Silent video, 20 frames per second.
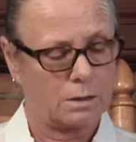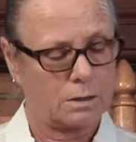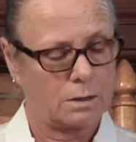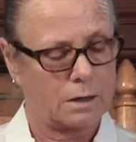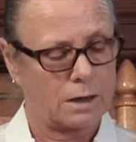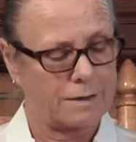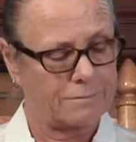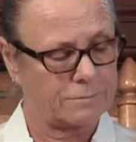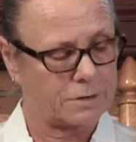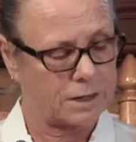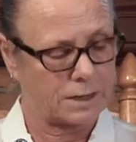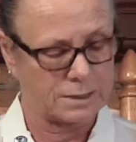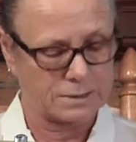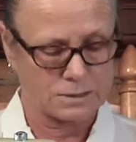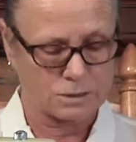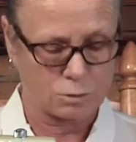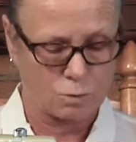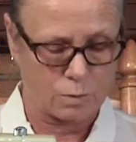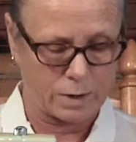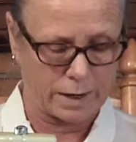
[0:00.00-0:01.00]
I've got it
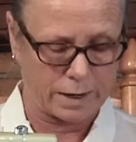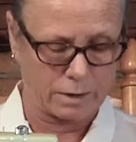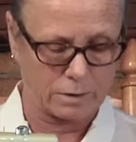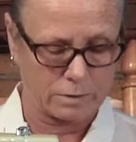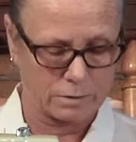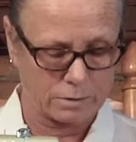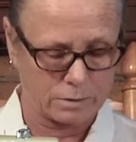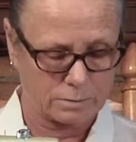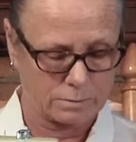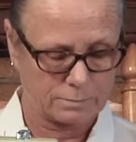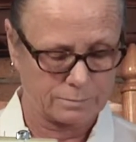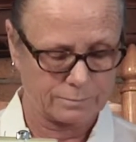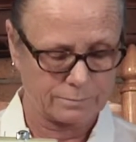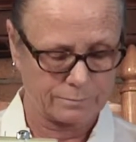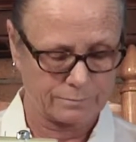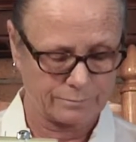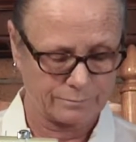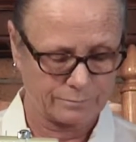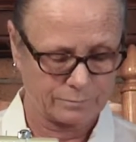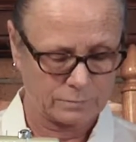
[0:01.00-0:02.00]
squared.
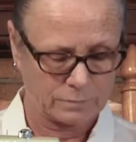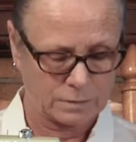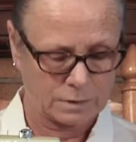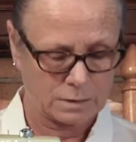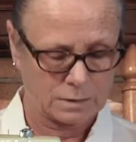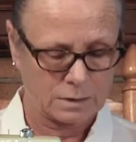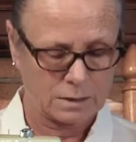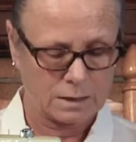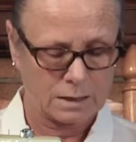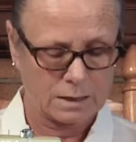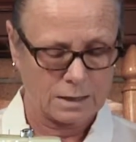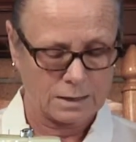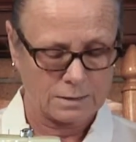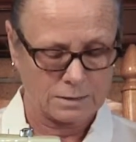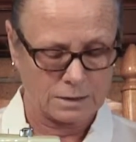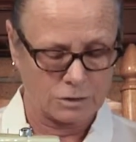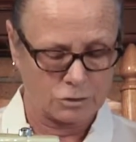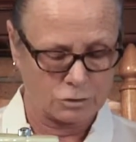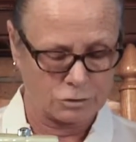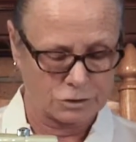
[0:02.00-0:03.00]

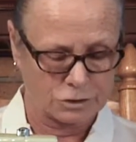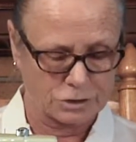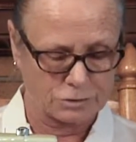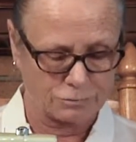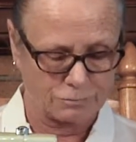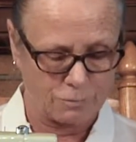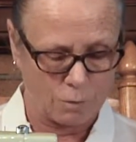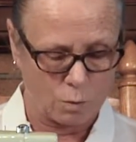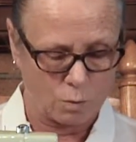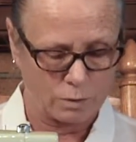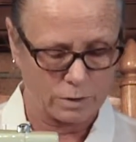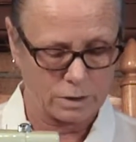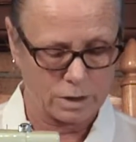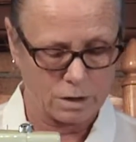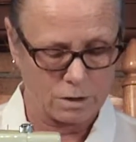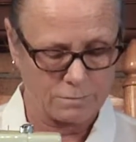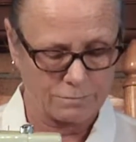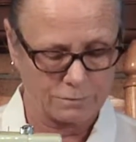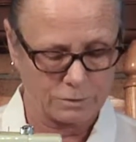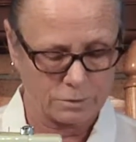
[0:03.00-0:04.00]
Then you just fold it
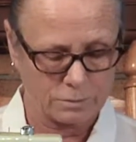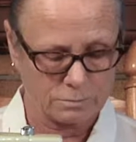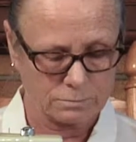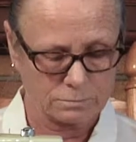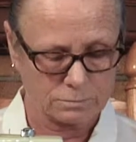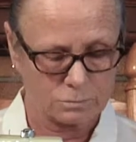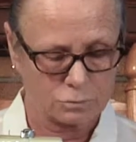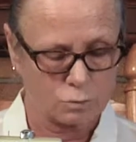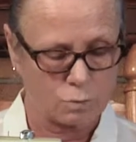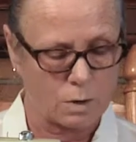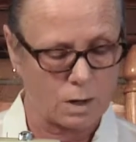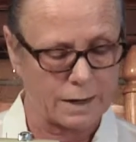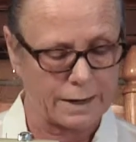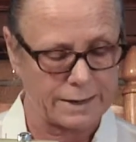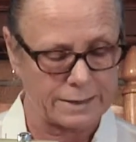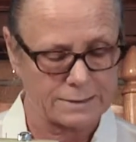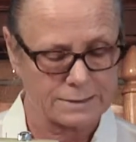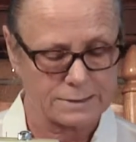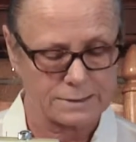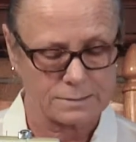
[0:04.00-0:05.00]
over
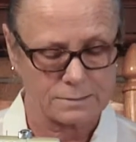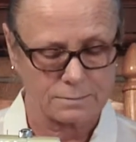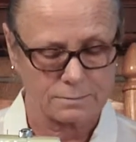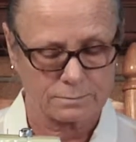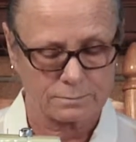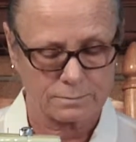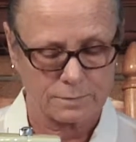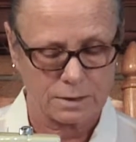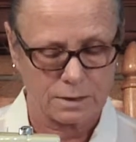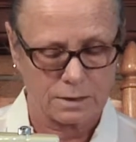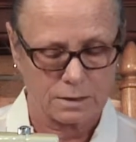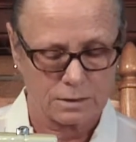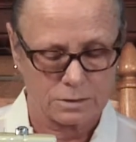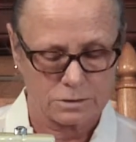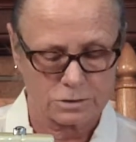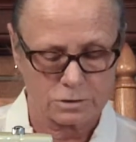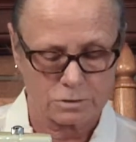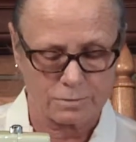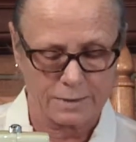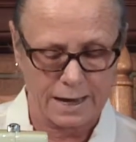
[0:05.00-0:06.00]
twice,
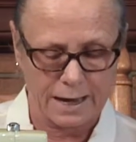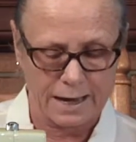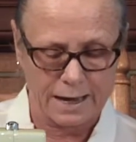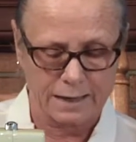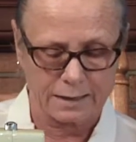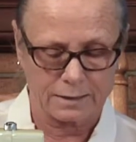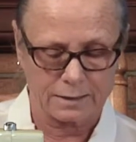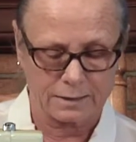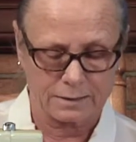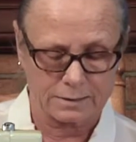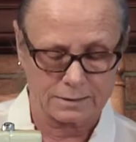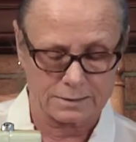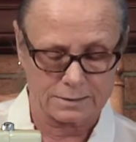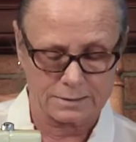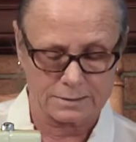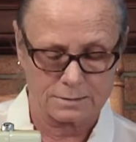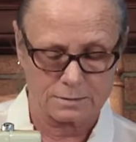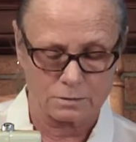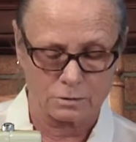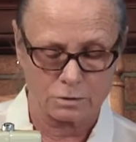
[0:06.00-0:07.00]
so that
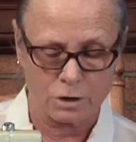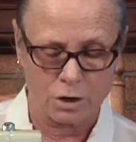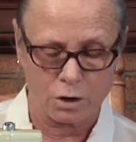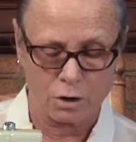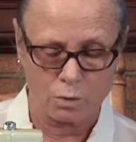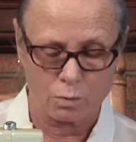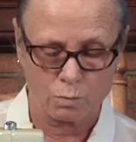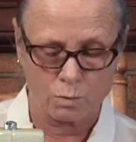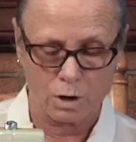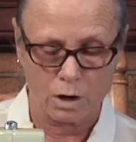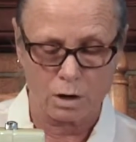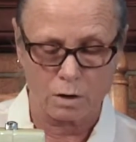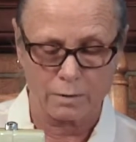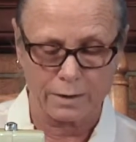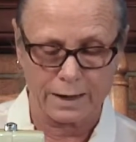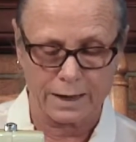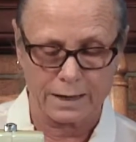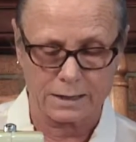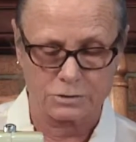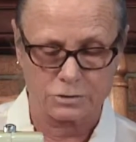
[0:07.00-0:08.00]
is no raw
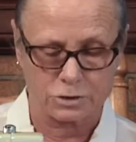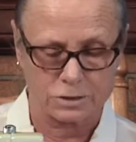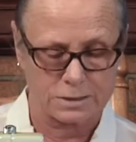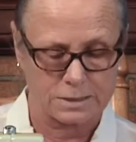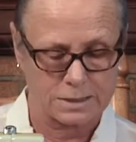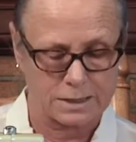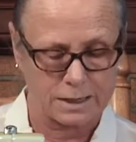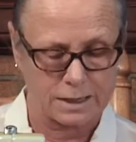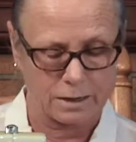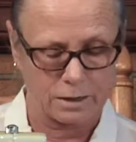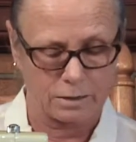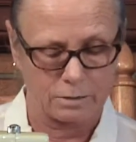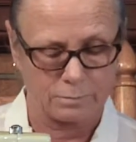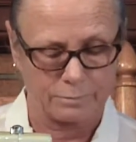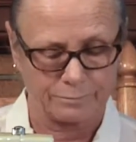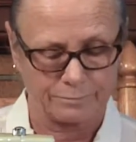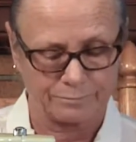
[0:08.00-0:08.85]
edges there.